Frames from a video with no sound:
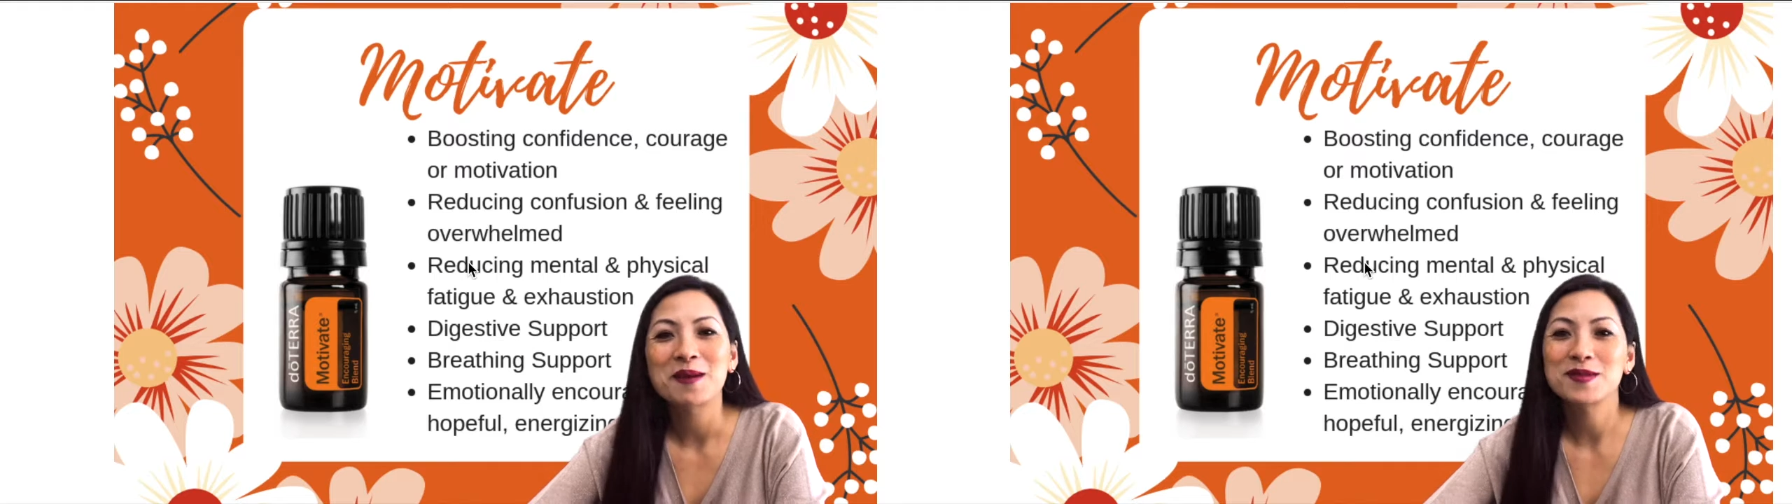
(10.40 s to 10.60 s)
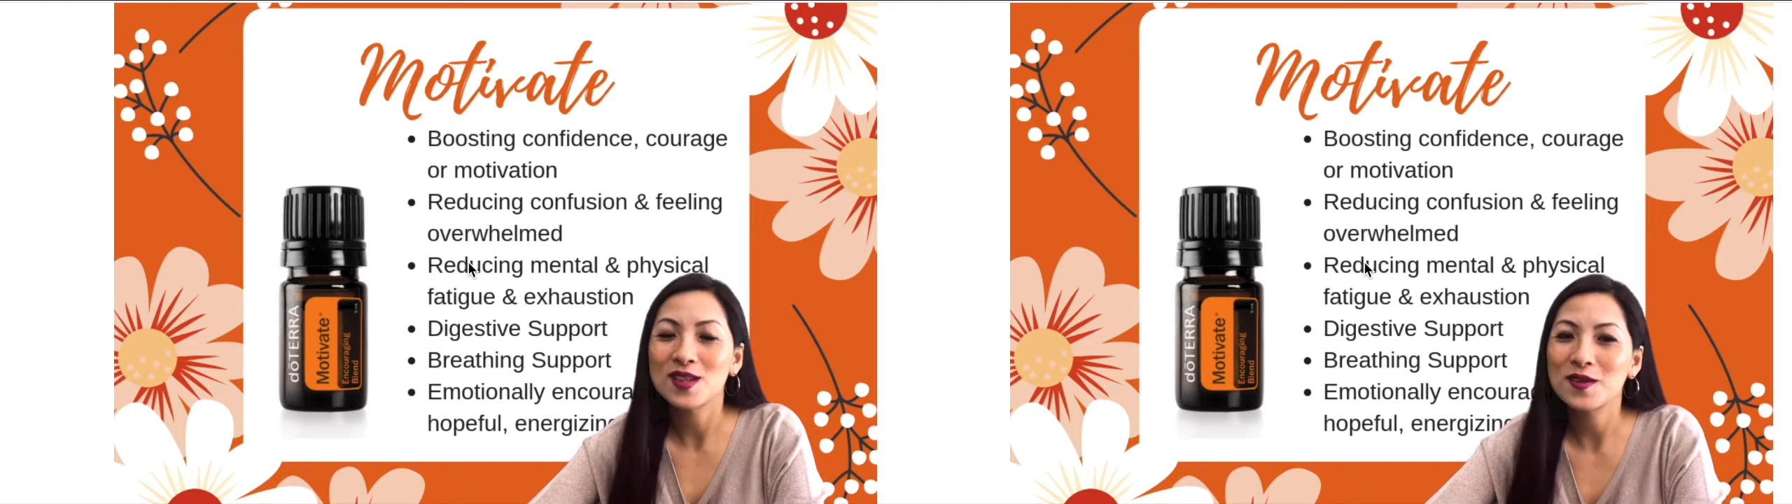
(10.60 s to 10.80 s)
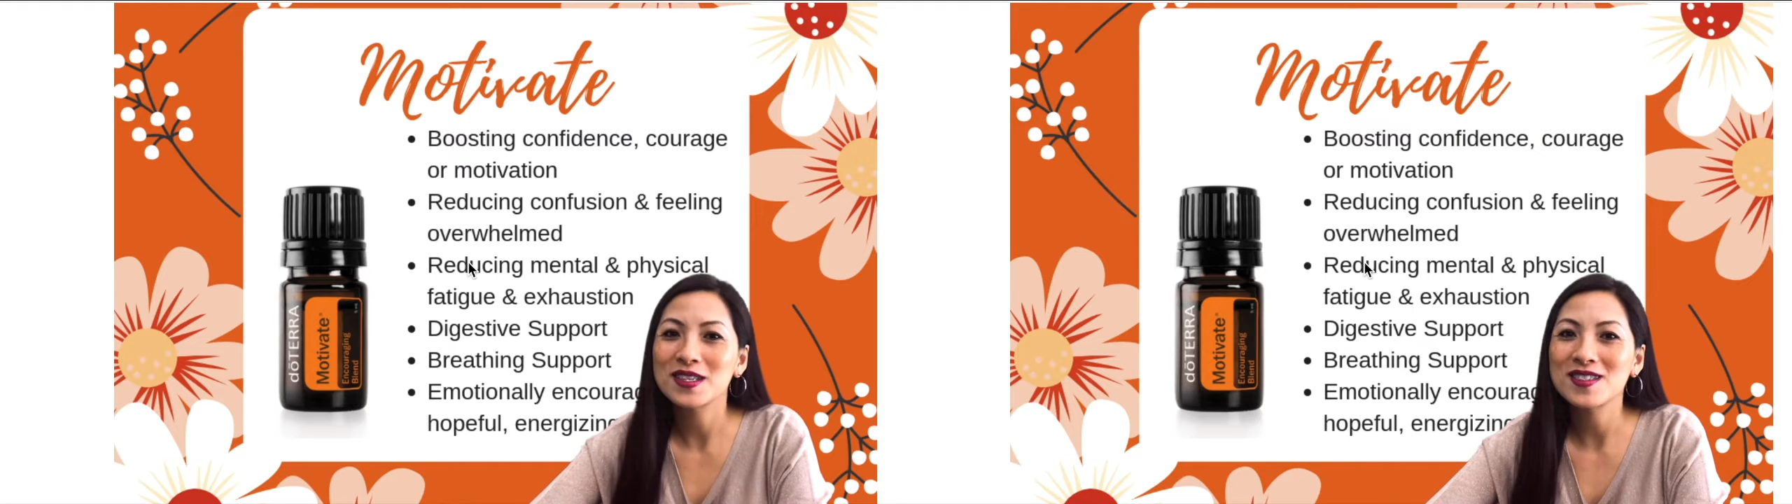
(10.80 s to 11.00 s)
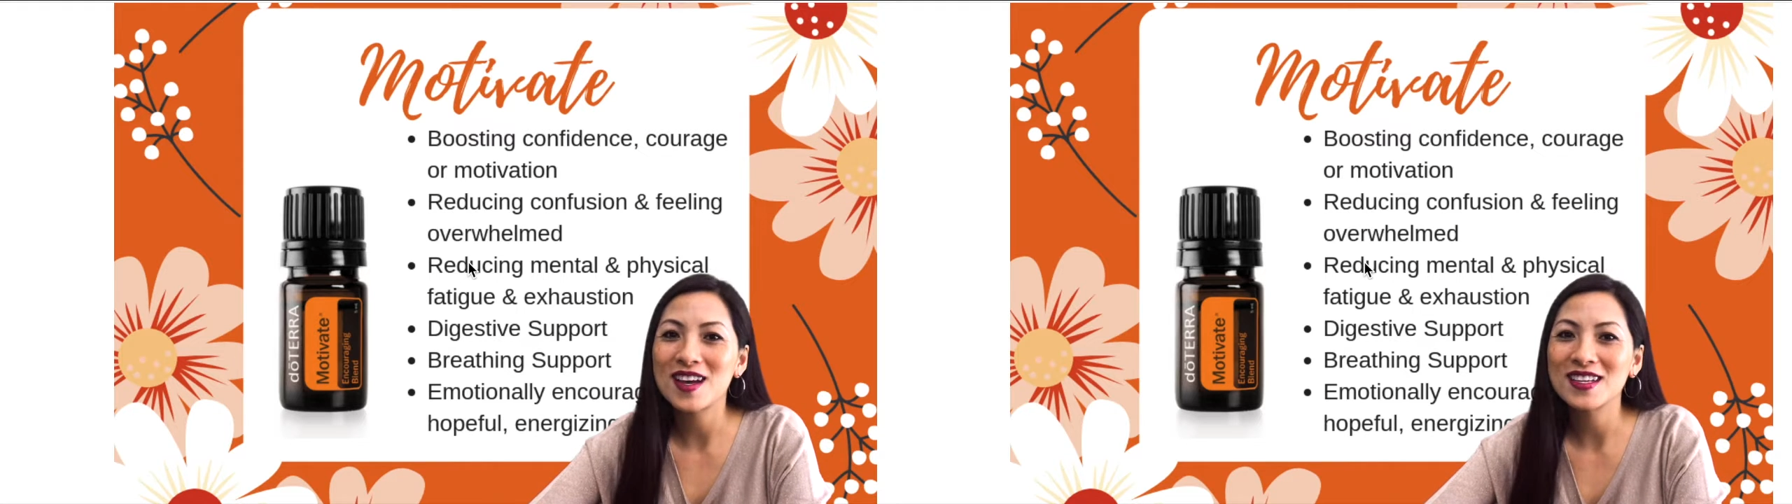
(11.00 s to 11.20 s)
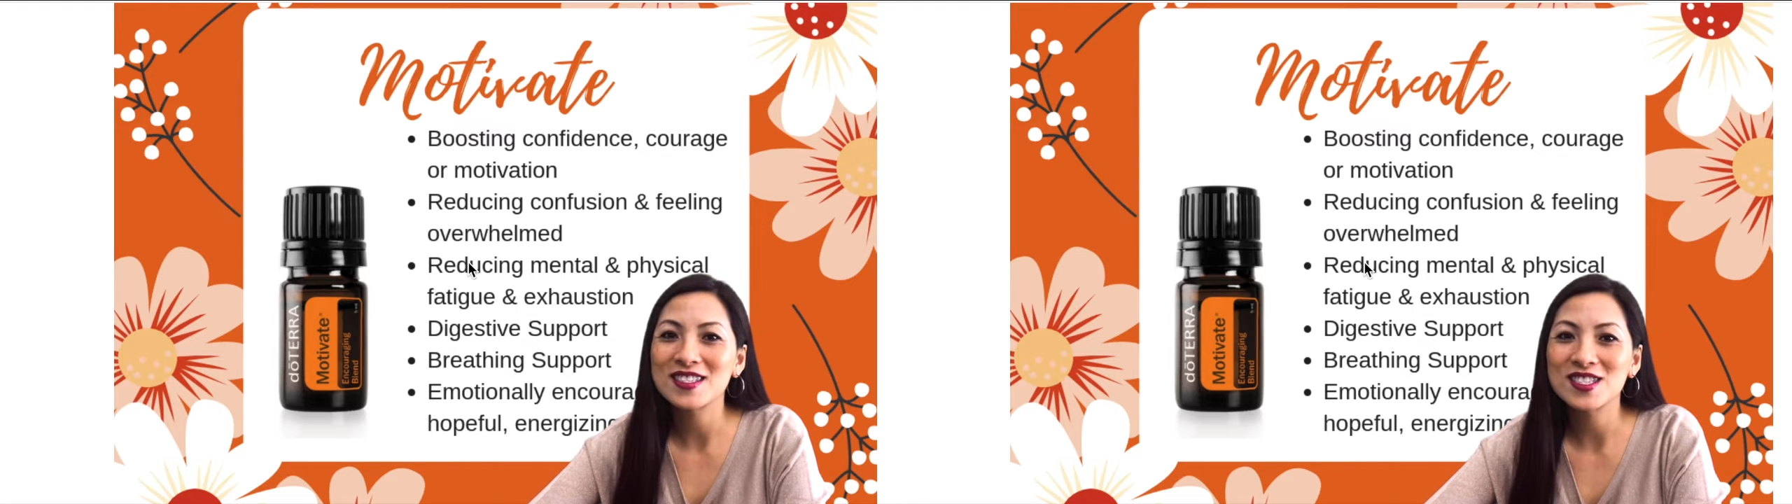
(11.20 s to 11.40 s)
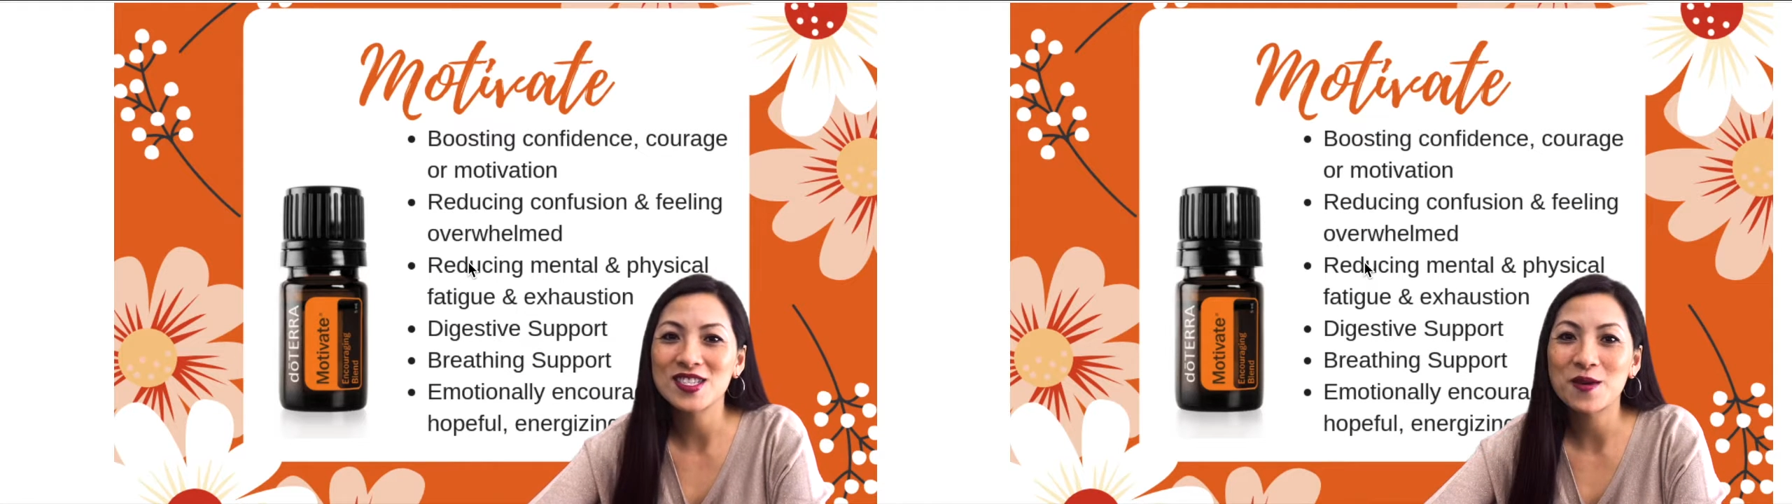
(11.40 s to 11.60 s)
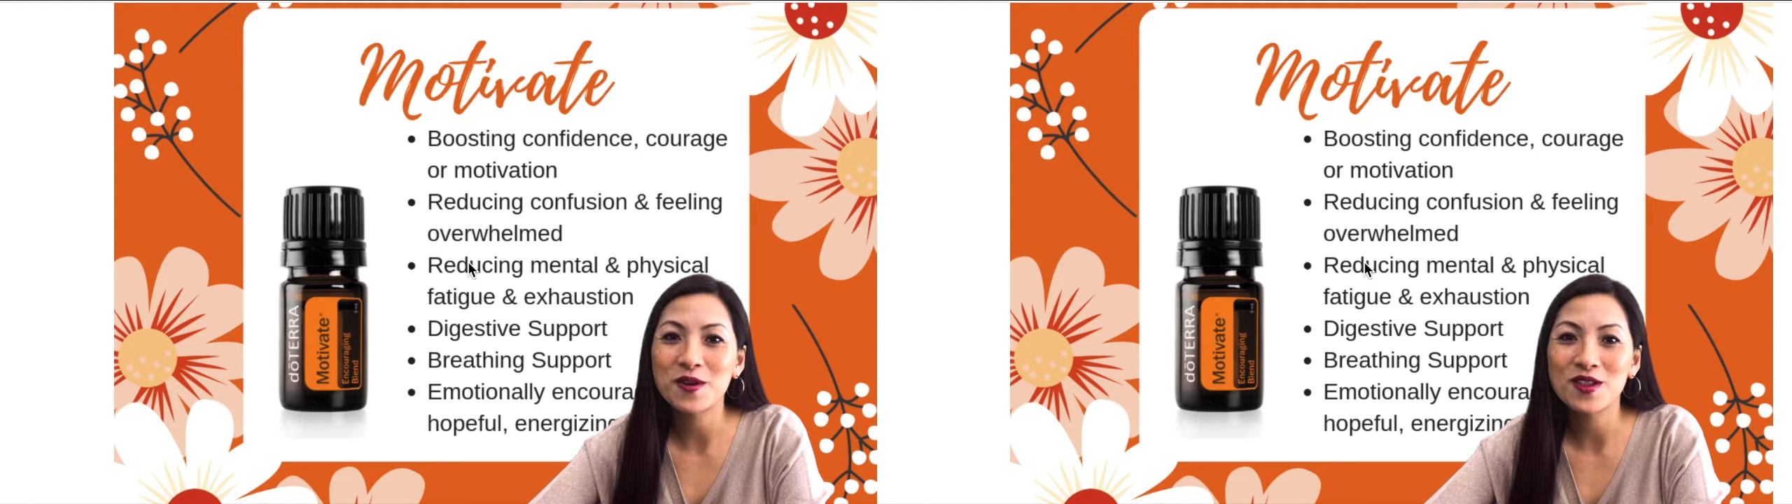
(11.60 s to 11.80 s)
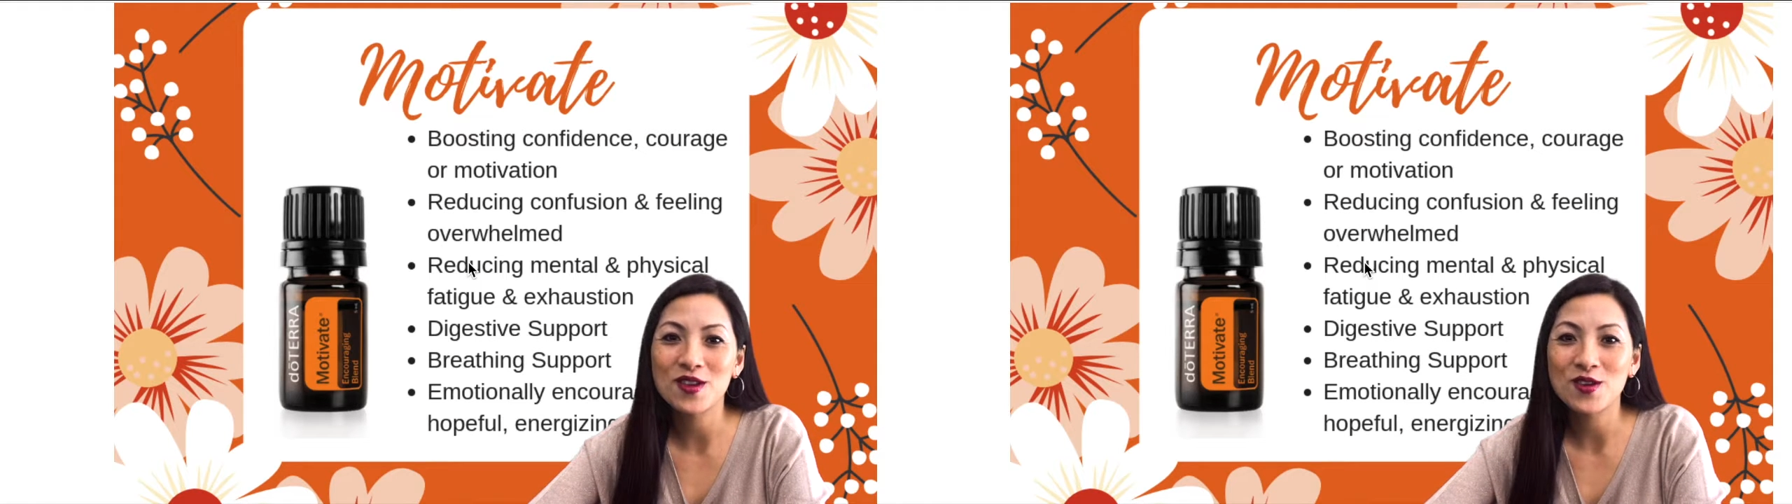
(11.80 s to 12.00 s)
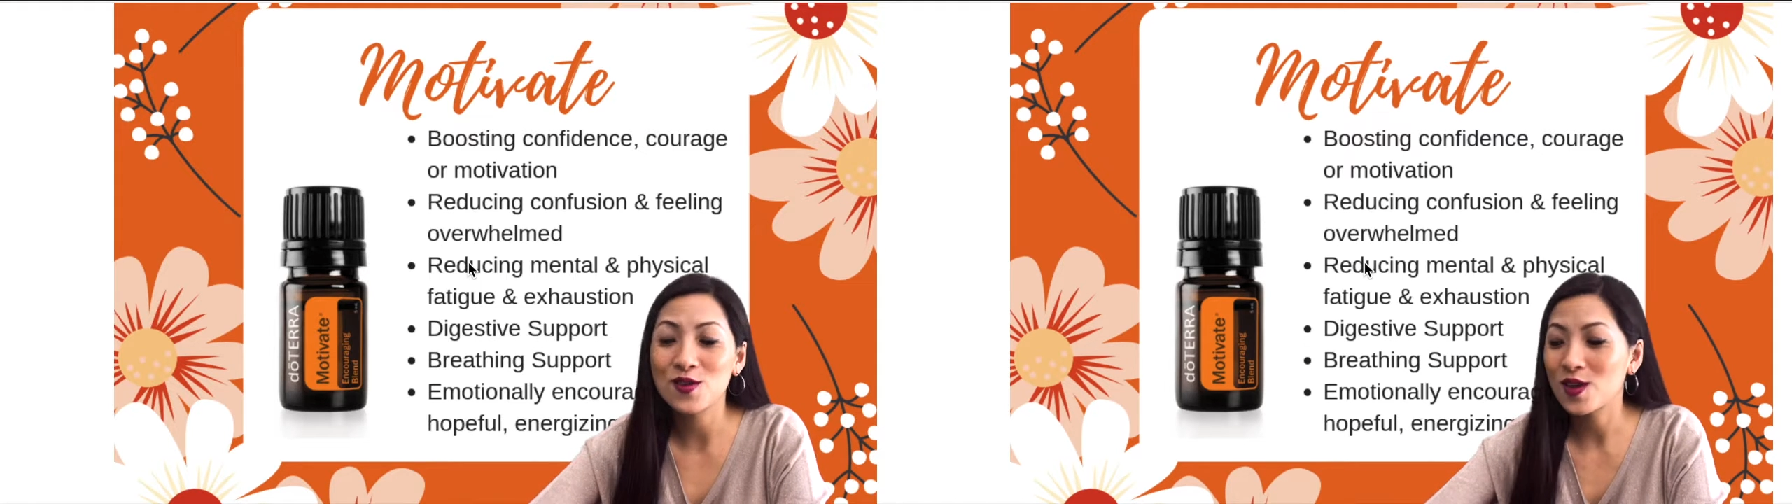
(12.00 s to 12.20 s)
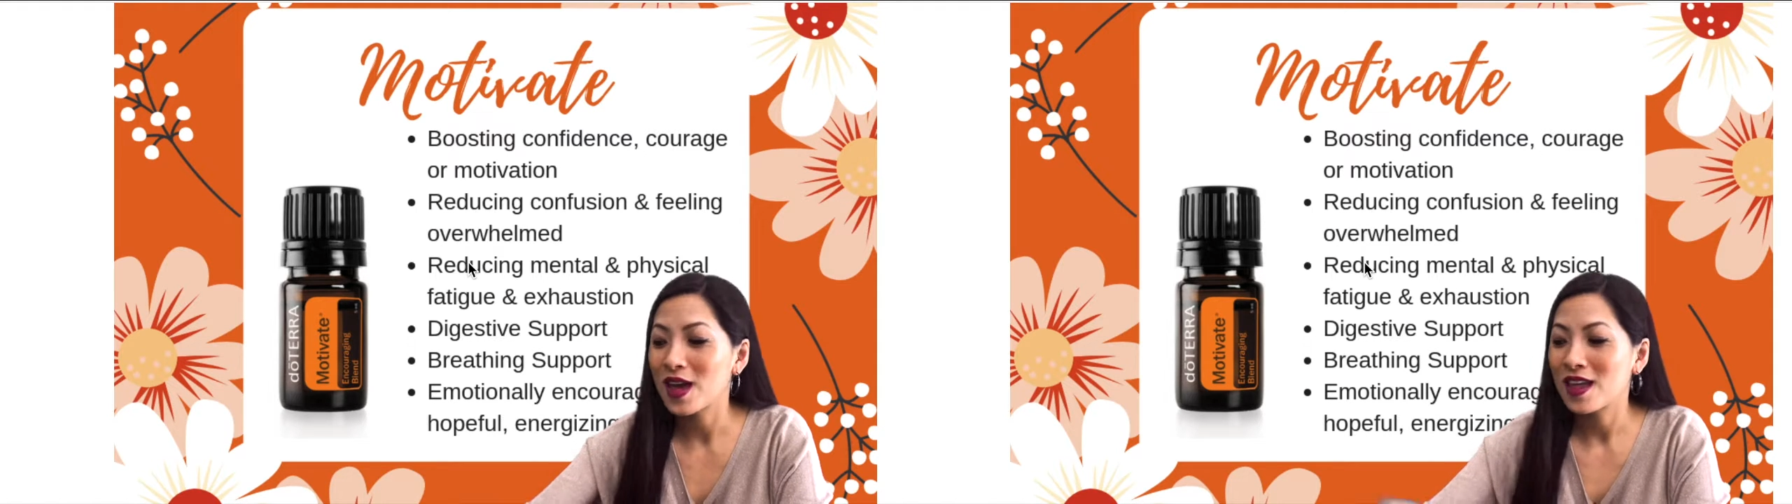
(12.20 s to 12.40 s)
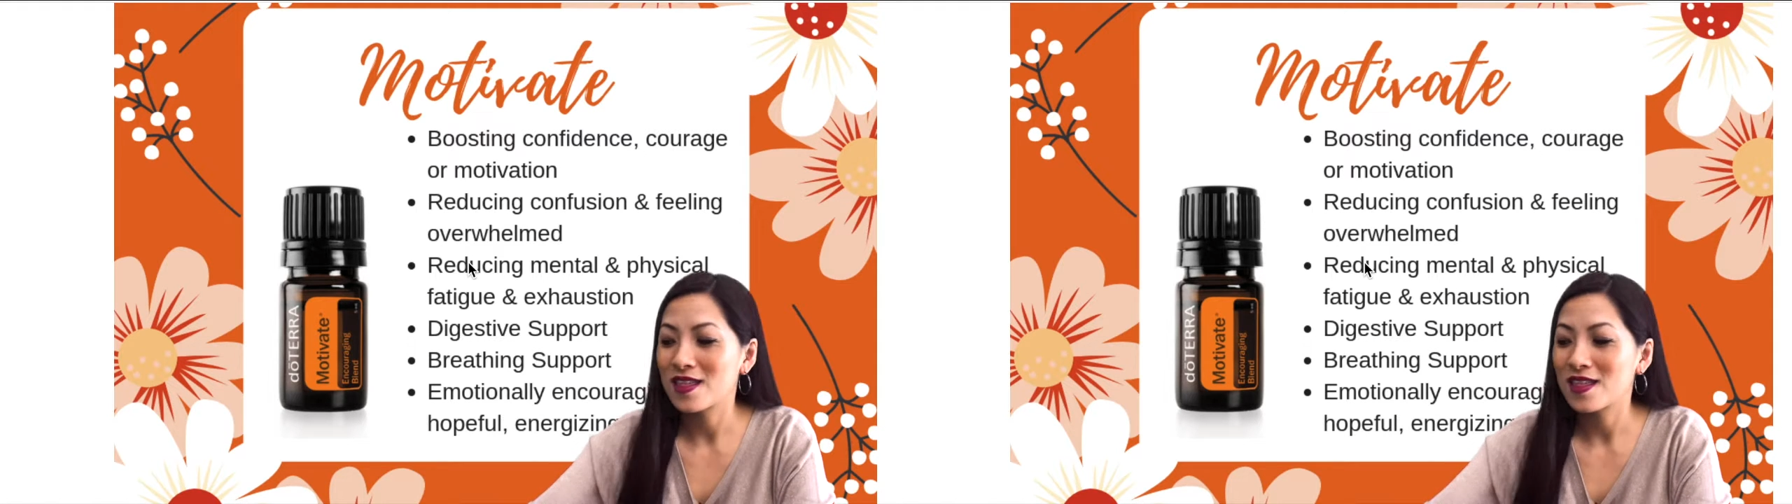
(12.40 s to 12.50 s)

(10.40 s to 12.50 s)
I'm so excited to share with you